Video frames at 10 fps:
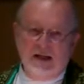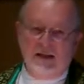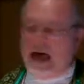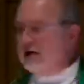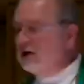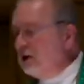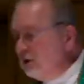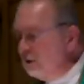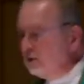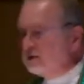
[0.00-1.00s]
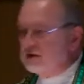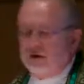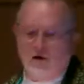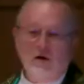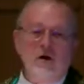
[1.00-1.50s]
That
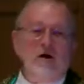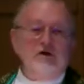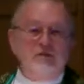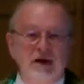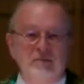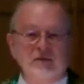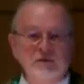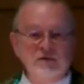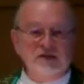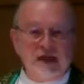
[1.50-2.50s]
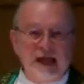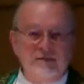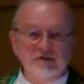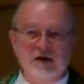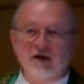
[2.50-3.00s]
includes all the people whose
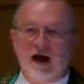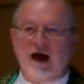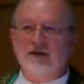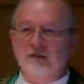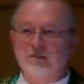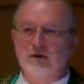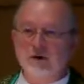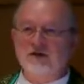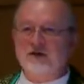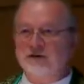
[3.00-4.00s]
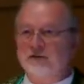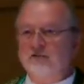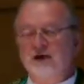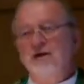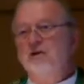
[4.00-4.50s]
names are on the books
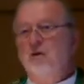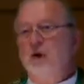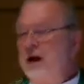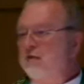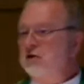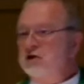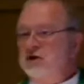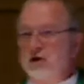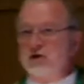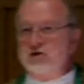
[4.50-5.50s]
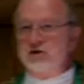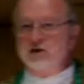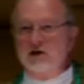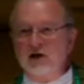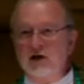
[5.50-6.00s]
of whatever
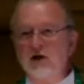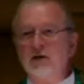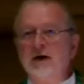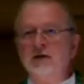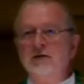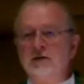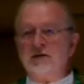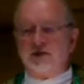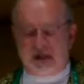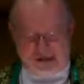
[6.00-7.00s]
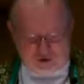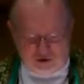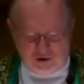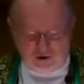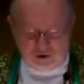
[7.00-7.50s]
churches, including the state
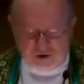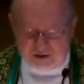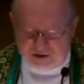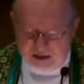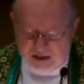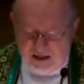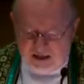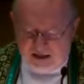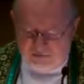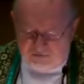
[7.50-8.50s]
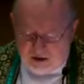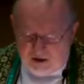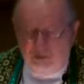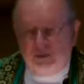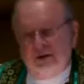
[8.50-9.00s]
churches of
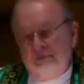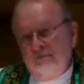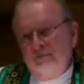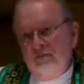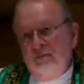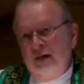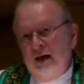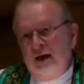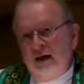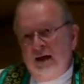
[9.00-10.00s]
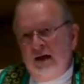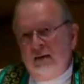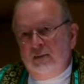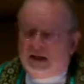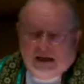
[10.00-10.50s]
Europe
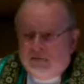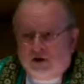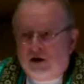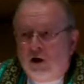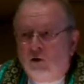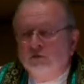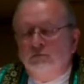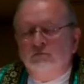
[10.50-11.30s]
but never go.